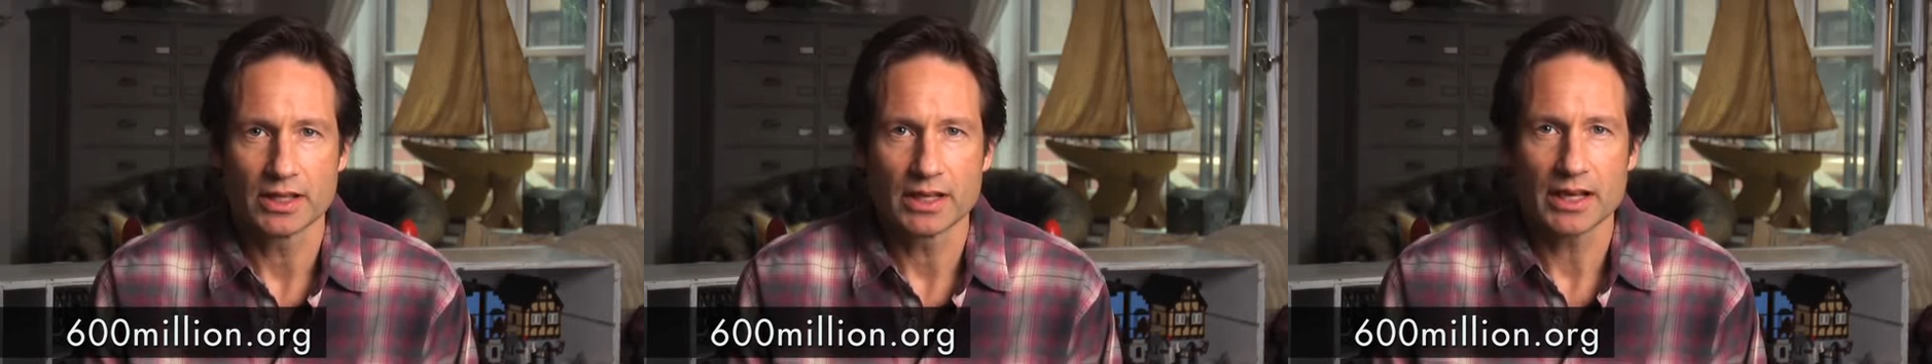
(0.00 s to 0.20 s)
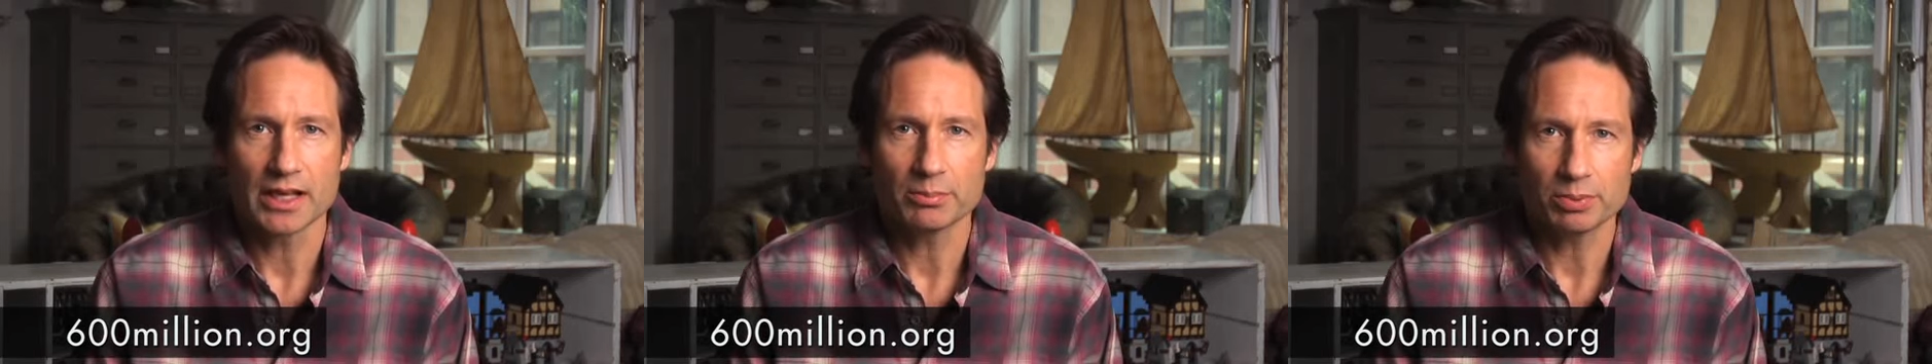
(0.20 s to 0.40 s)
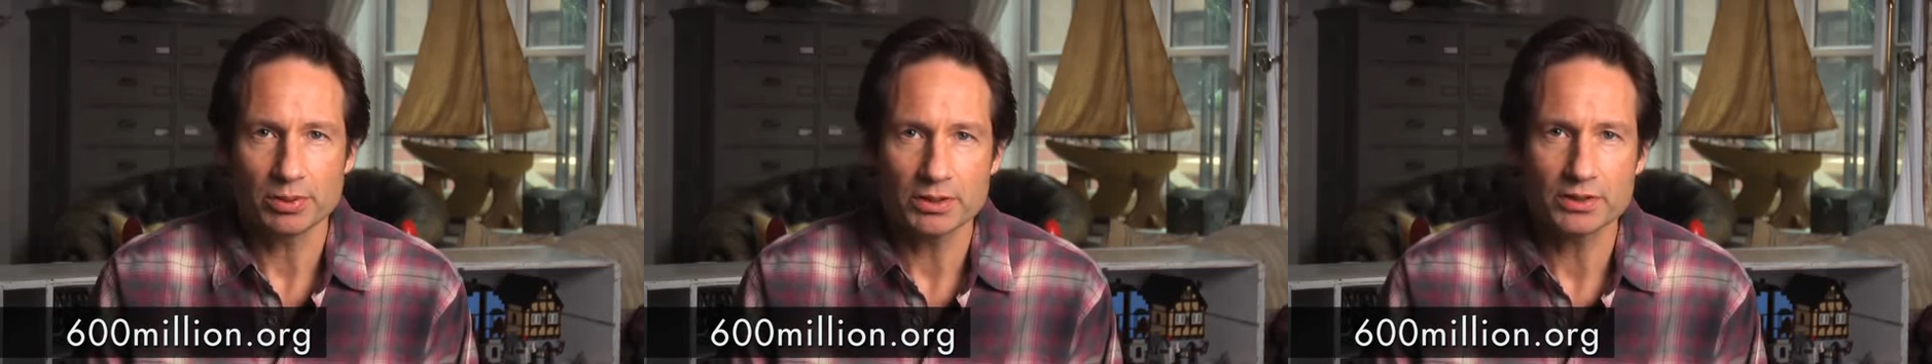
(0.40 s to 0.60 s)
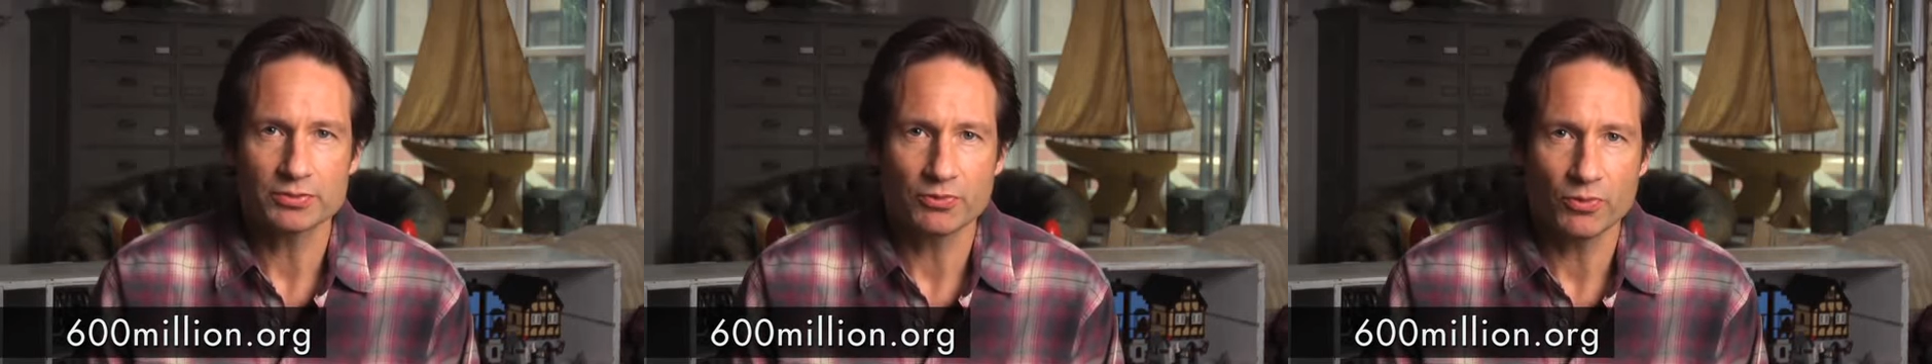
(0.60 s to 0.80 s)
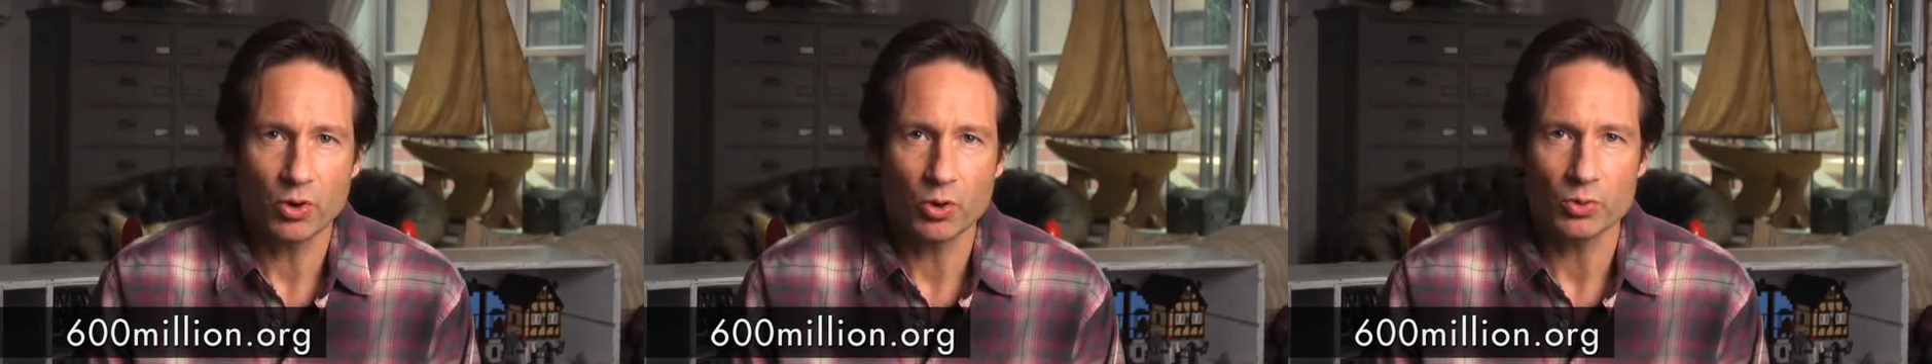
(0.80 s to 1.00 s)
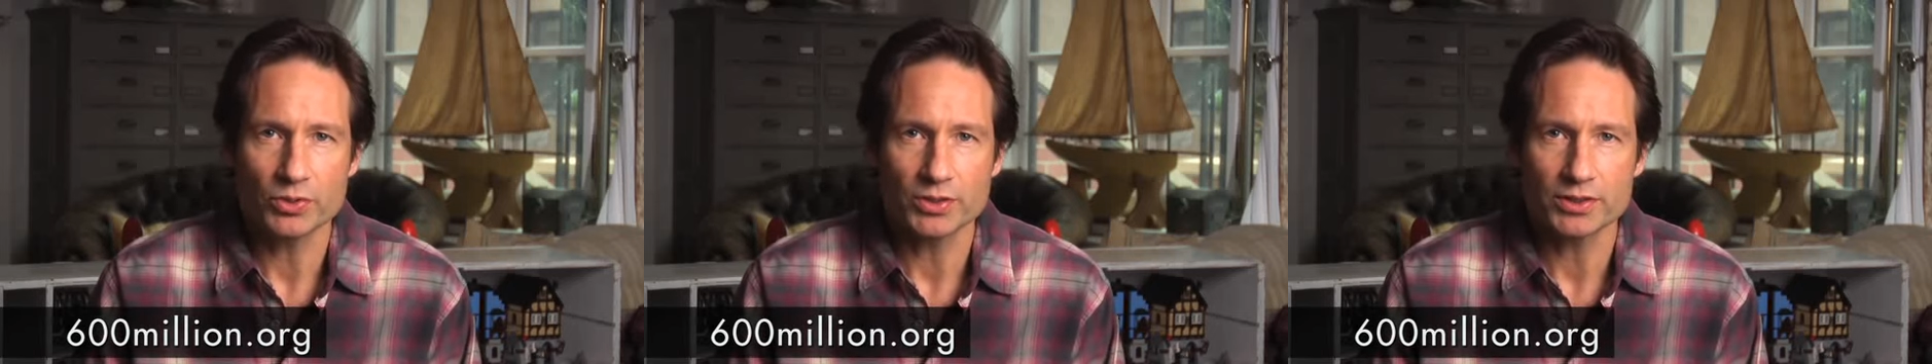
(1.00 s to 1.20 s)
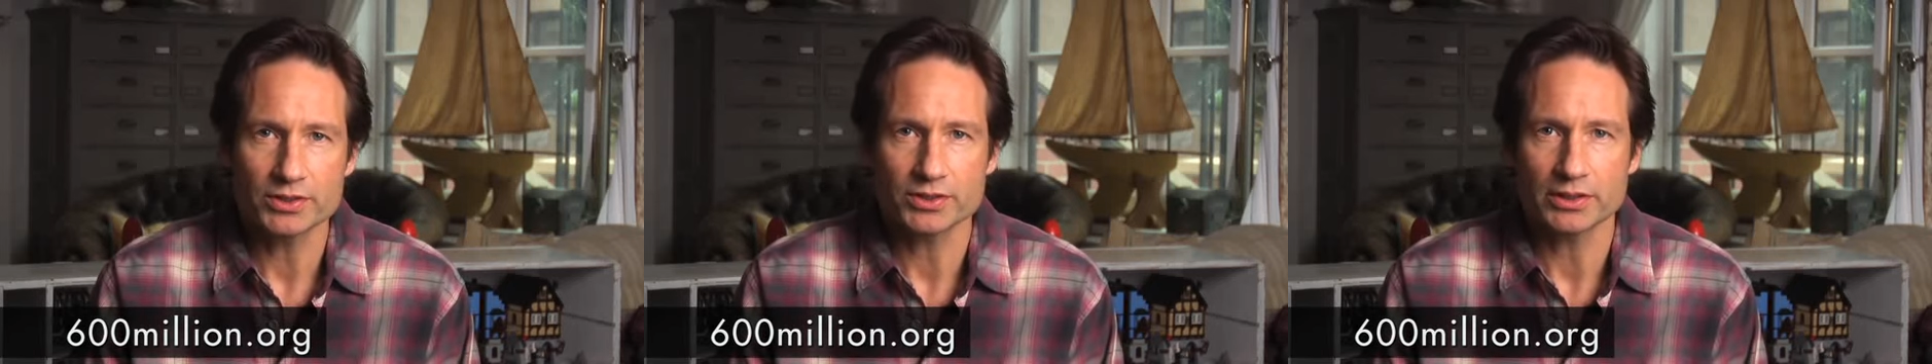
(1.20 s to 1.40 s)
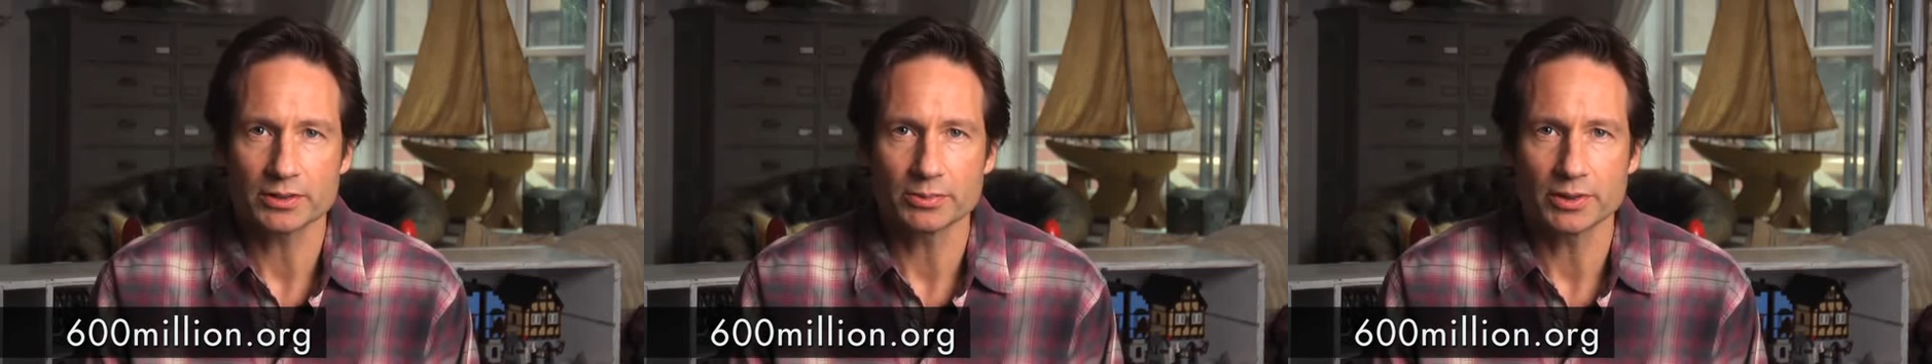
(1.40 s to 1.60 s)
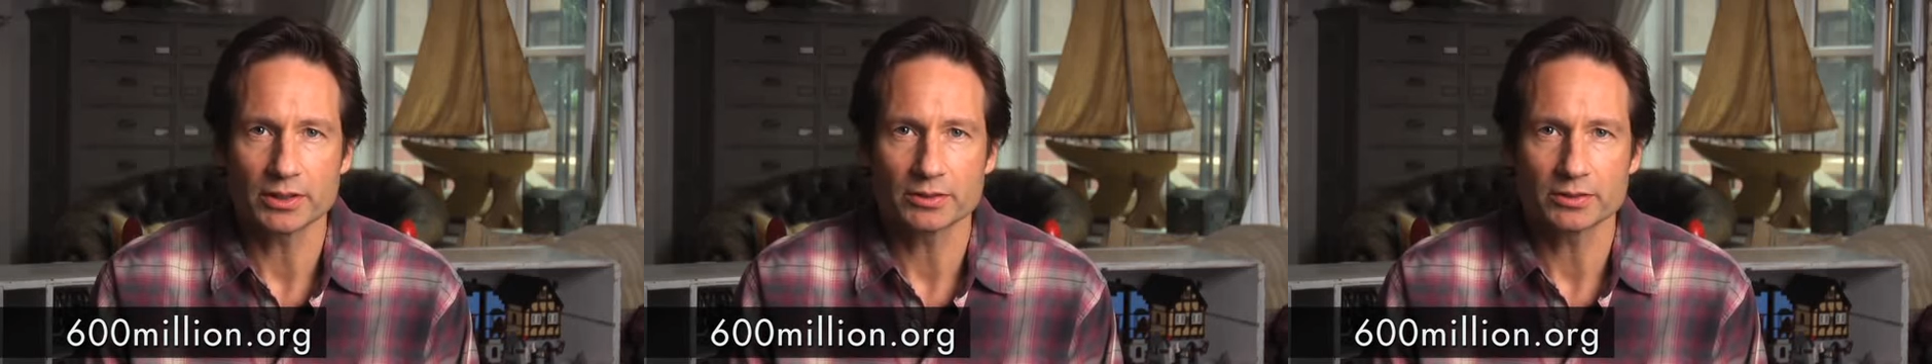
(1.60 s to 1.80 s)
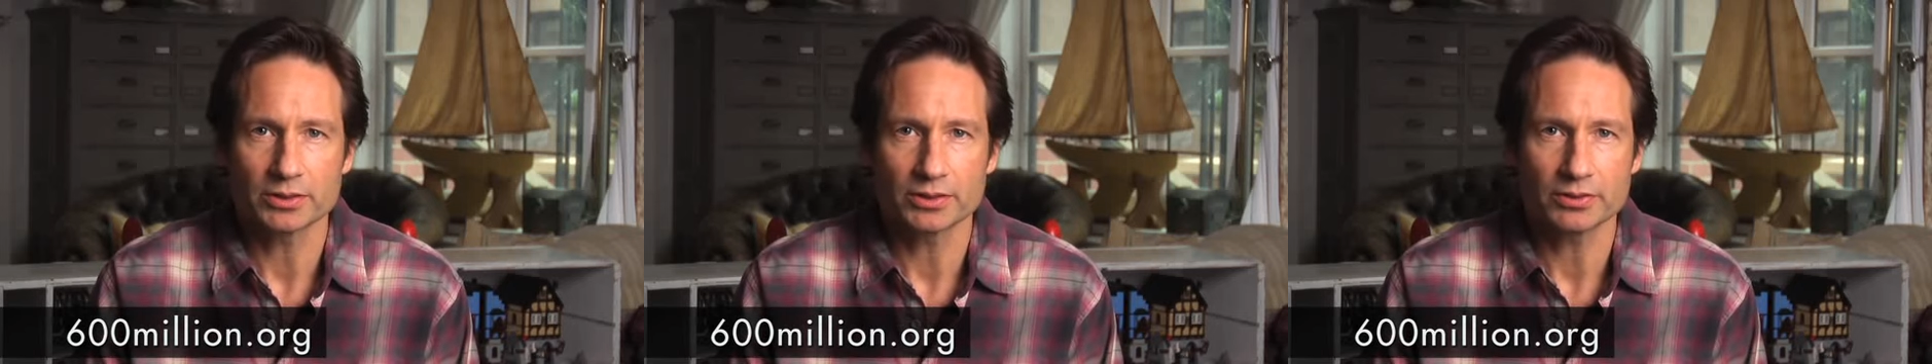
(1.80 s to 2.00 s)
And please forward this email
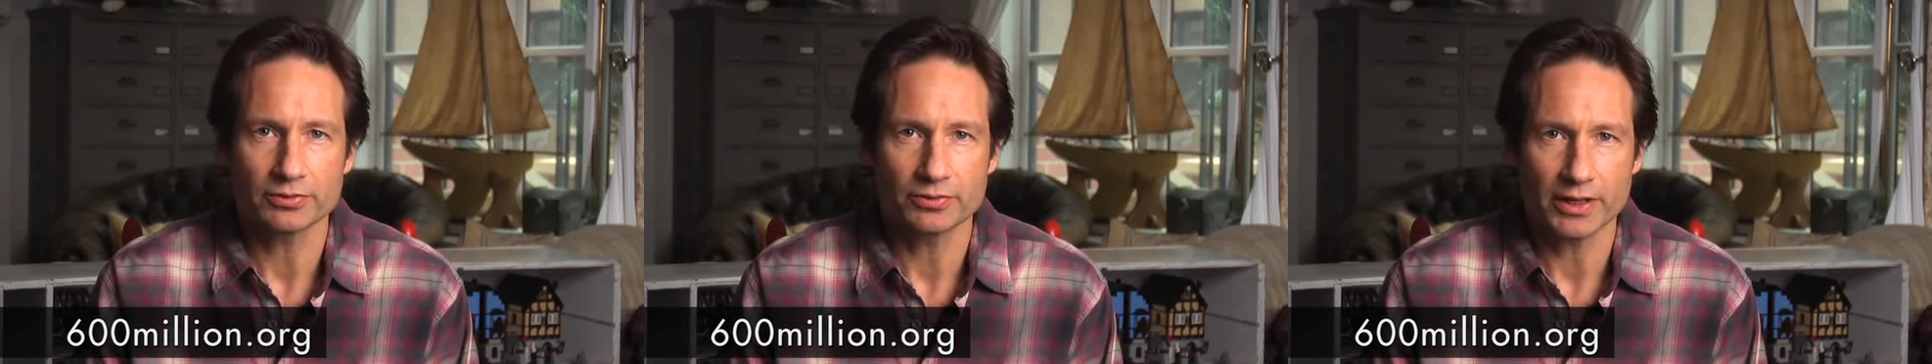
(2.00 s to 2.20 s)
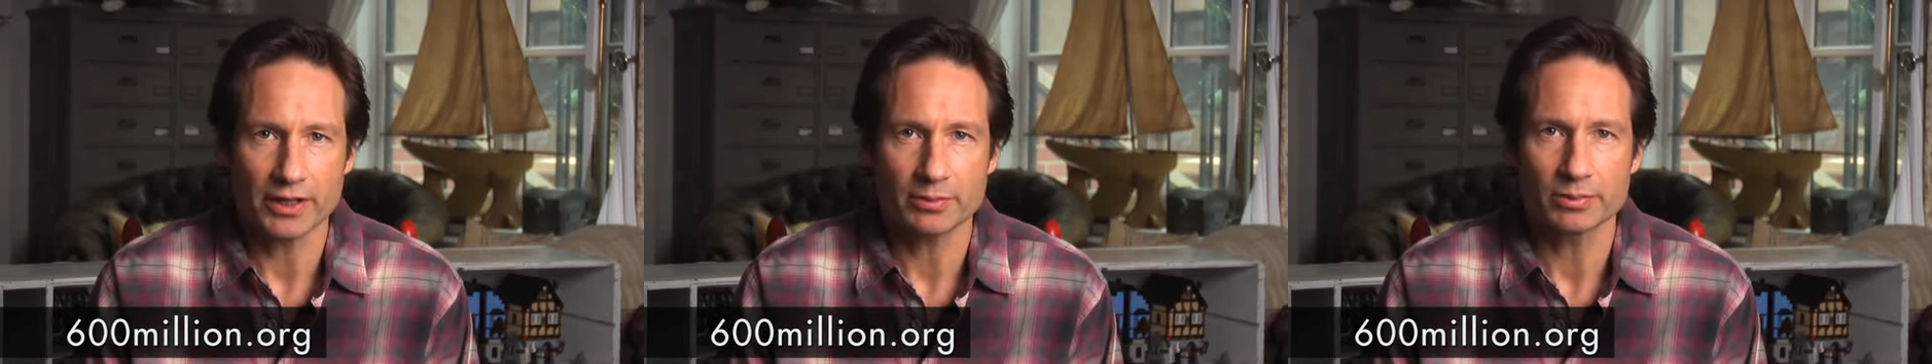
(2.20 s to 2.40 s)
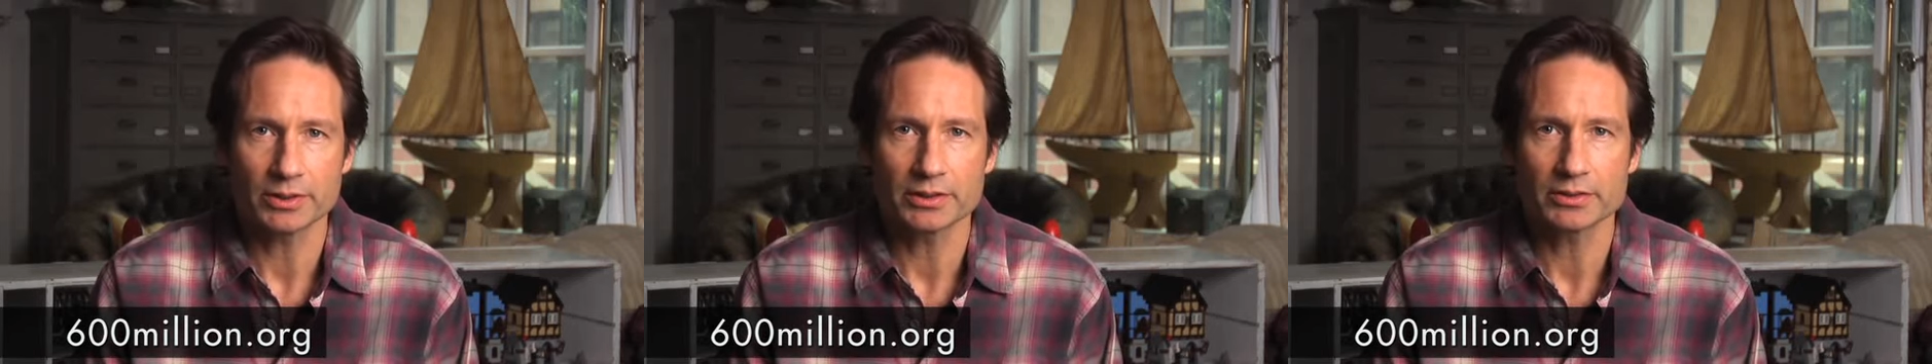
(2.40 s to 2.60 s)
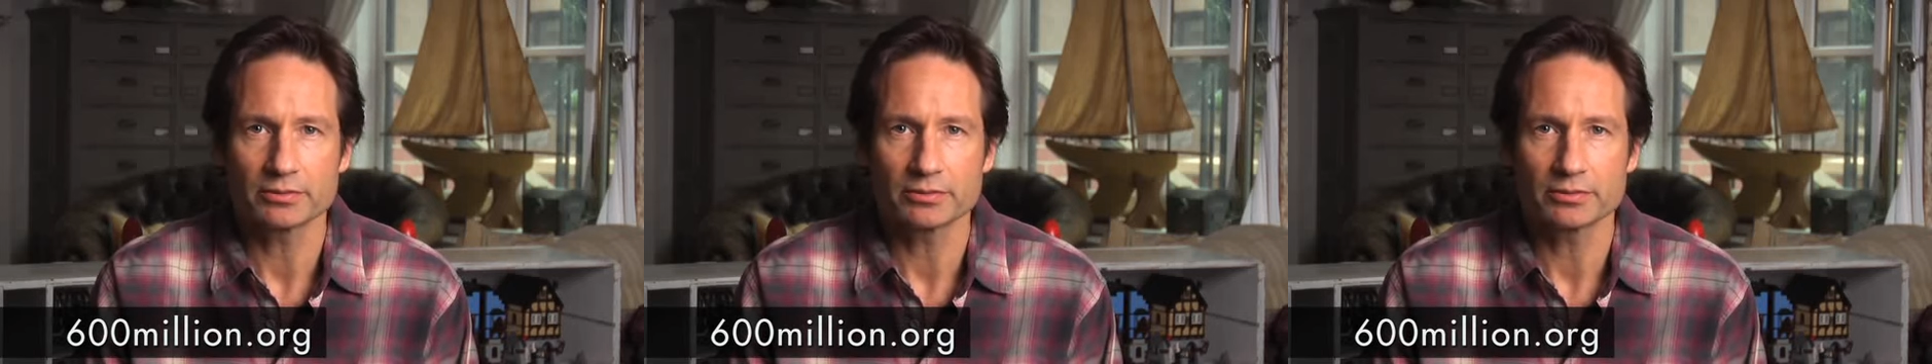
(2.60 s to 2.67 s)
to your family,